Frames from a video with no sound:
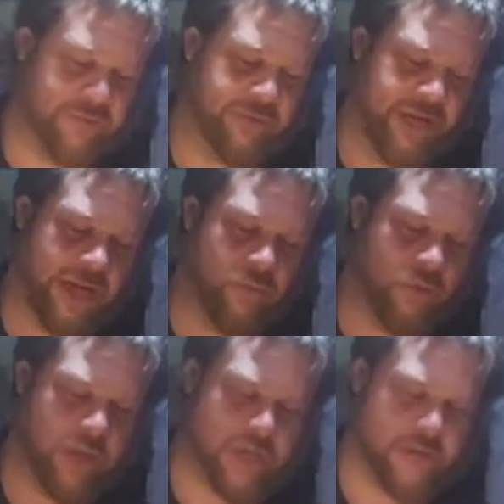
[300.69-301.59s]
it got
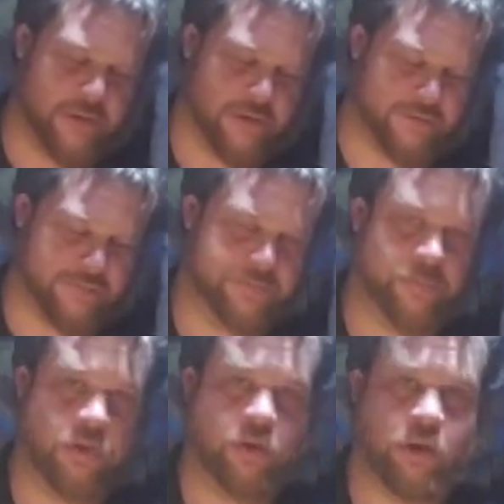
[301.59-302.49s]
wet or
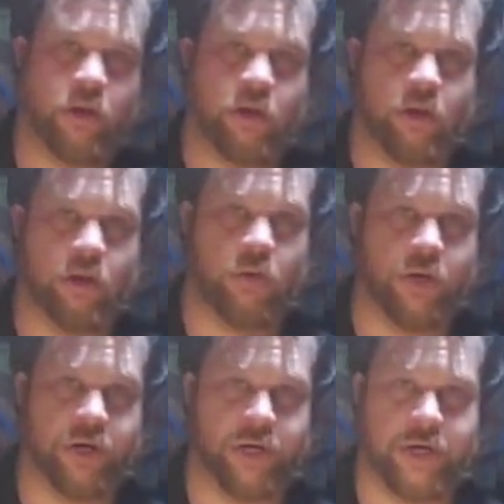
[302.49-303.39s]
or
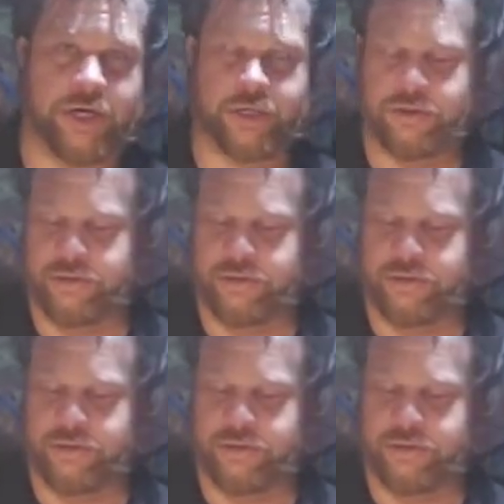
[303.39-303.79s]
whatnot.